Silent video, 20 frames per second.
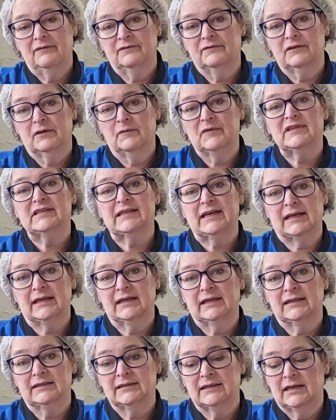from a
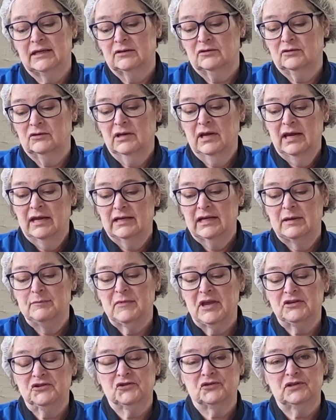second container. And I
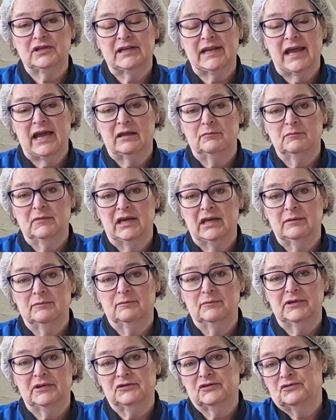measured it out in my
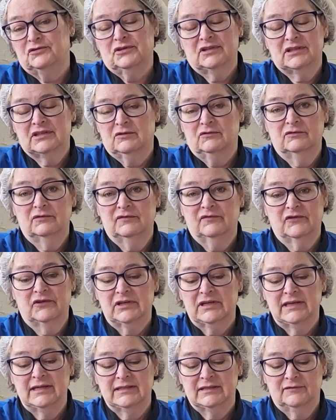picture just so for
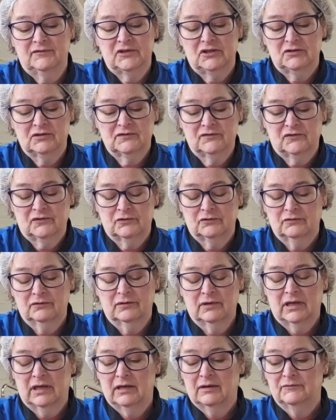ease of use for
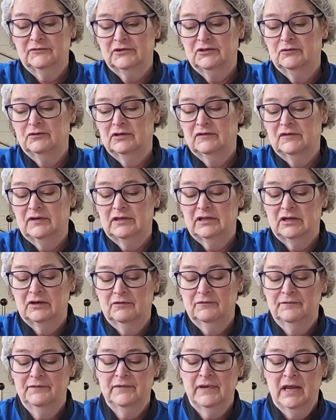doing the
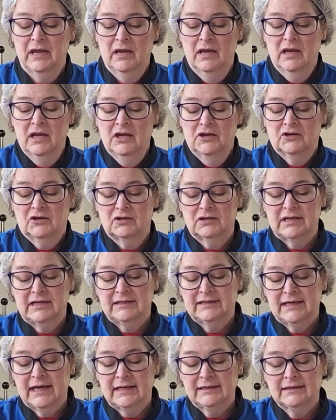video. You're going
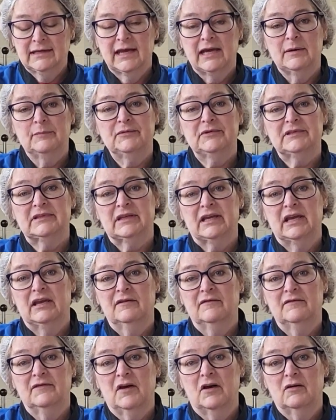to need 10 cups
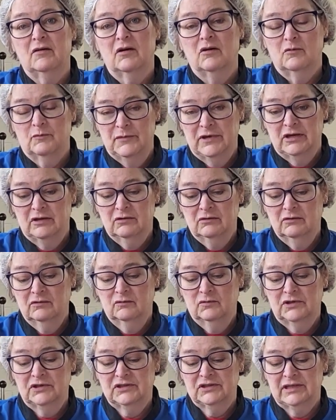of oatmeal,
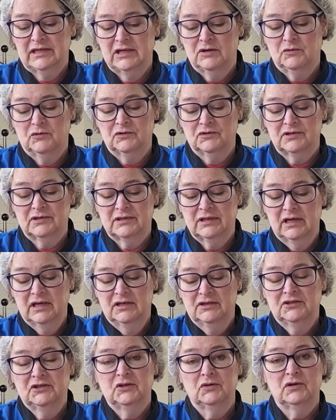which equals
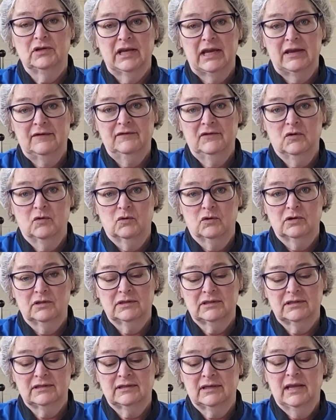2.5
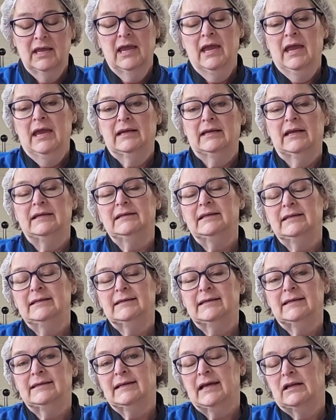quarts. And I did
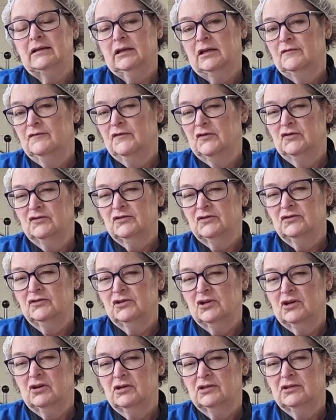send out a conversion
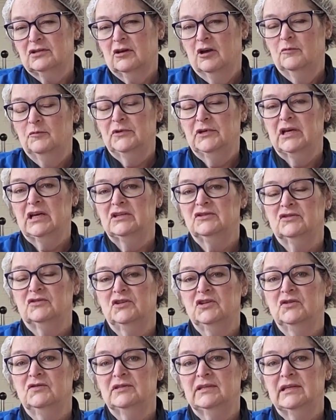chart, so I hope you guys are
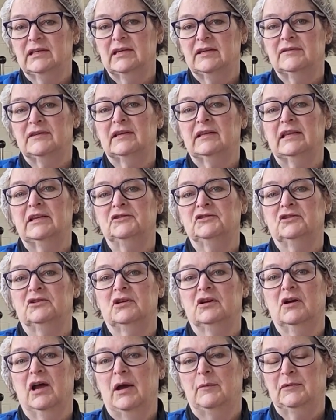using it, that lets you
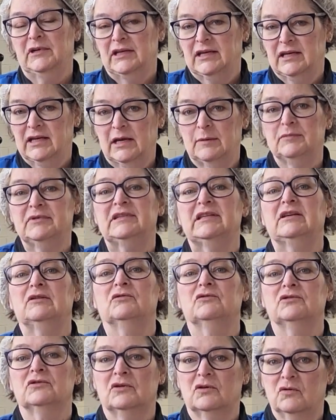know how many cups
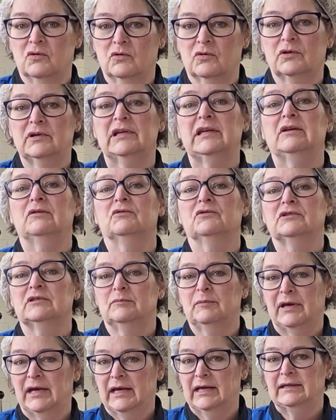equals a quart, equals a
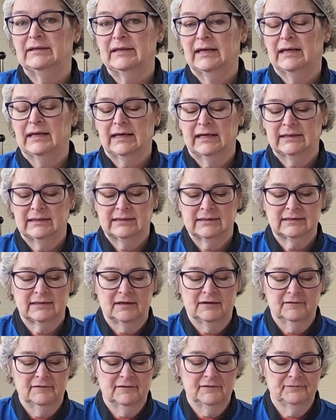pint, that kind of
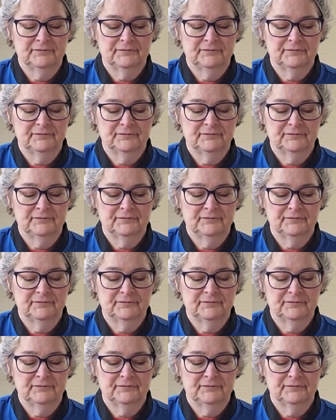stuff.